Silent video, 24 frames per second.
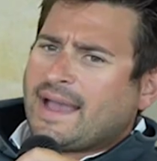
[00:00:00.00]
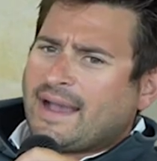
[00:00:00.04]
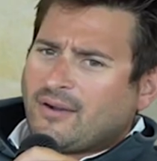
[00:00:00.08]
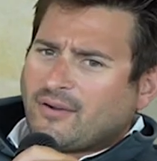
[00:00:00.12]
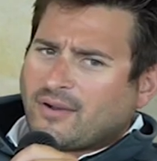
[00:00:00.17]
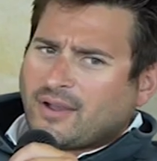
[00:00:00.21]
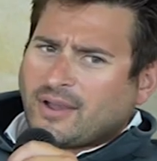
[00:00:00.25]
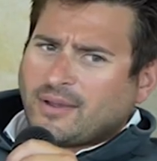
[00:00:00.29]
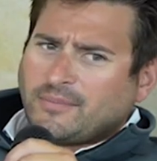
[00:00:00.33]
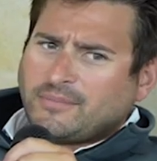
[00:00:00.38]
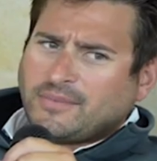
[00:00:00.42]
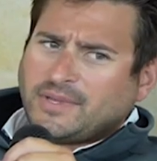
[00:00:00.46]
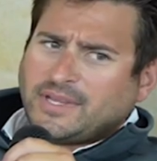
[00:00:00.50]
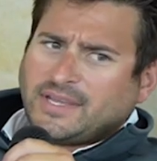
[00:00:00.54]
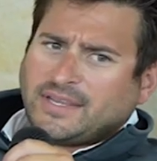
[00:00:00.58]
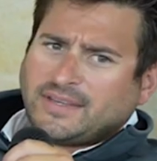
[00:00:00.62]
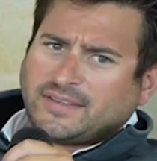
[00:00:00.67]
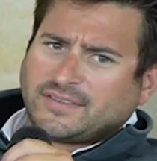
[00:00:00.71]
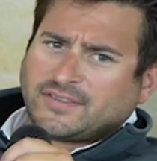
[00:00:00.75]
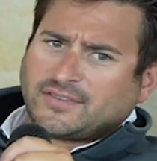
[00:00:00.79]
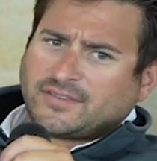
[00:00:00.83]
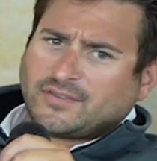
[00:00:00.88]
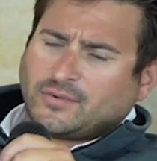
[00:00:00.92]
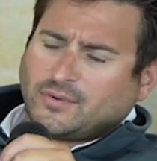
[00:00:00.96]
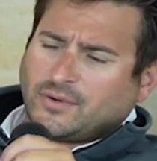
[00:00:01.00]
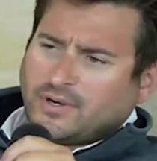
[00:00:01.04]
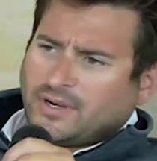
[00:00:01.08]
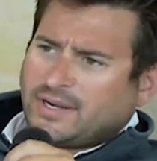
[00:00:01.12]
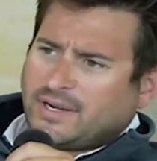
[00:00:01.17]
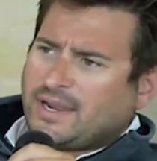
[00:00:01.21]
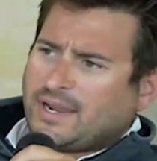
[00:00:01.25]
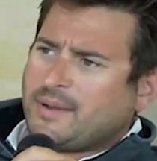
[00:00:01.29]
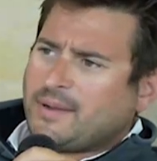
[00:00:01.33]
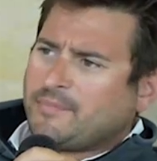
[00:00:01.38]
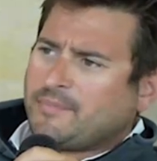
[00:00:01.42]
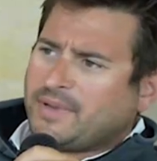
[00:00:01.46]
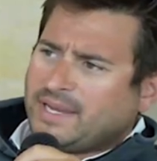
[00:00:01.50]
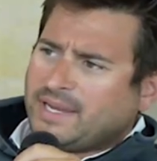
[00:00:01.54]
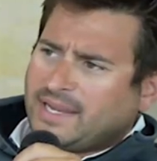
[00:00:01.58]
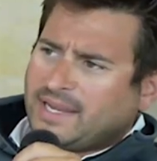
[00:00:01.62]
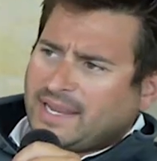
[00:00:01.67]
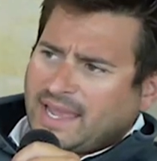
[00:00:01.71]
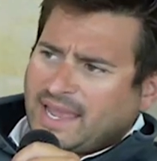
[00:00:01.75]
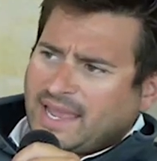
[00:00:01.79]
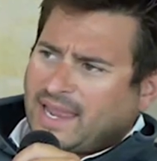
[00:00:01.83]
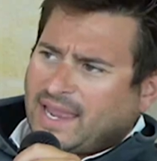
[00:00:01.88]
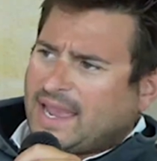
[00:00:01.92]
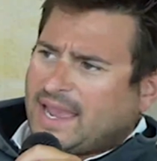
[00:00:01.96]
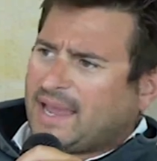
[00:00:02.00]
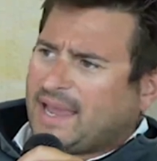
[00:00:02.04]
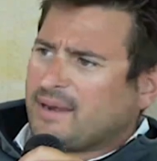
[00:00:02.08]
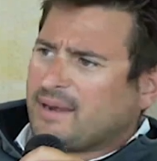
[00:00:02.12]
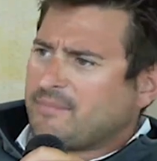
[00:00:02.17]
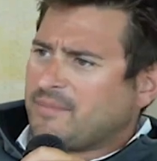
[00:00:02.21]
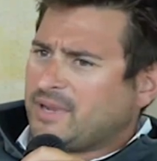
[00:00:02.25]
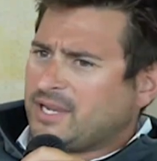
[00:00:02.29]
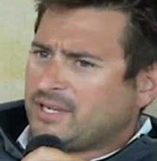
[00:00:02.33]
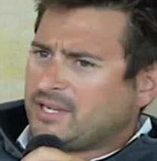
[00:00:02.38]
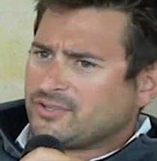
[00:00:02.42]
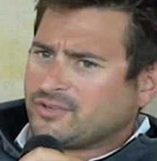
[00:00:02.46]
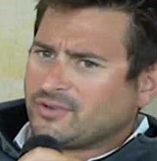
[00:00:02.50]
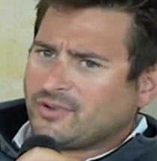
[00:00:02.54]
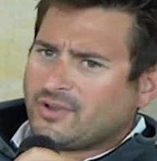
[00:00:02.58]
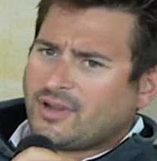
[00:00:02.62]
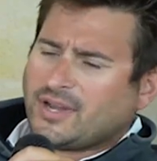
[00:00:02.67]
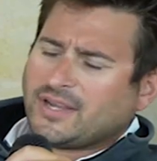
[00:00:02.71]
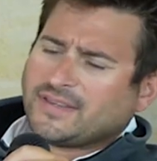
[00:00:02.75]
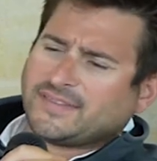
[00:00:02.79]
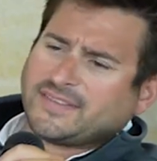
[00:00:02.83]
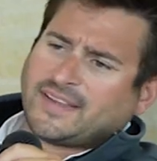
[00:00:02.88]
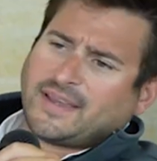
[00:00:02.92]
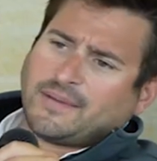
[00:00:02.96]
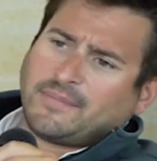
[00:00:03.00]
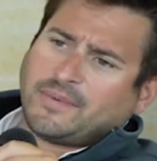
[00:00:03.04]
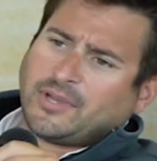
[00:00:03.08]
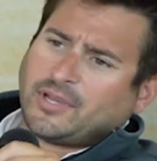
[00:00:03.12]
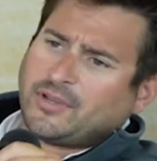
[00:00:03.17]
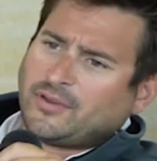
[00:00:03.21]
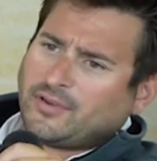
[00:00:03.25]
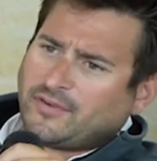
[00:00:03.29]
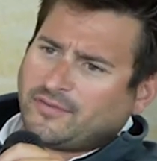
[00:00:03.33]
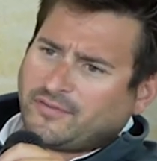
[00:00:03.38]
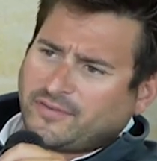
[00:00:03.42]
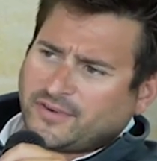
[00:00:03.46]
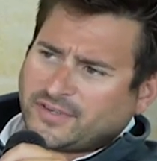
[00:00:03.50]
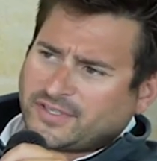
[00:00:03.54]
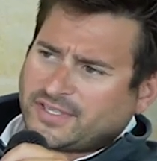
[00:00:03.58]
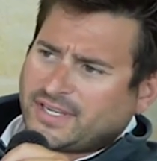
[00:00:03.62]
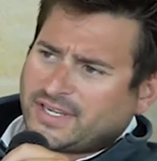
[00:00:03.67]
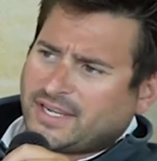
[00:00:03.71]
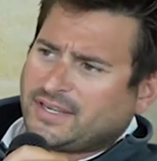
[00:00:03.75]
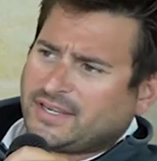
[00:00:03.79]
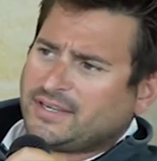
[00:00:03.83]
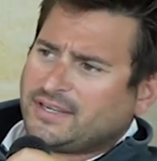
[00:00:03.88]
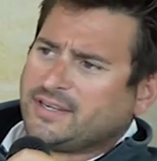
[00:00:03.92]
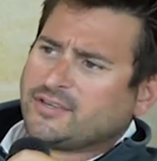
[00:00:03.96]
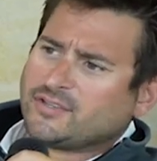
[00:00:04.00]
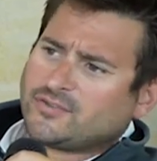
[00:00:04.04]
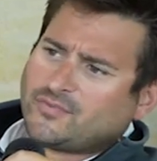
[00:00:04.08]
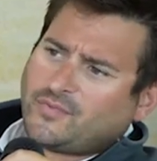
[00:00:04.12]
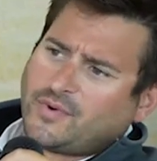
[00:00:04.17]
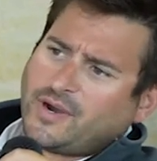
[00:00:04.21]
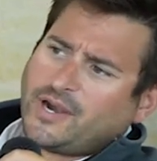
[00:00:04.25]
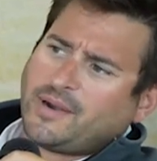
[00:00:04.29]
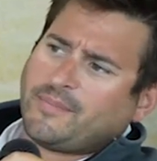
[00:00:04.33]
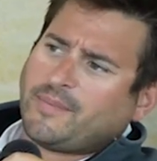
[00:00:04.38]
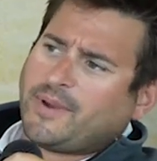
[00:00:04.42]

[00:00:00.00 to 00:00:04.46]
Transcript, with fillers: come this or company A had a major loss? I've been good for ten years, why are my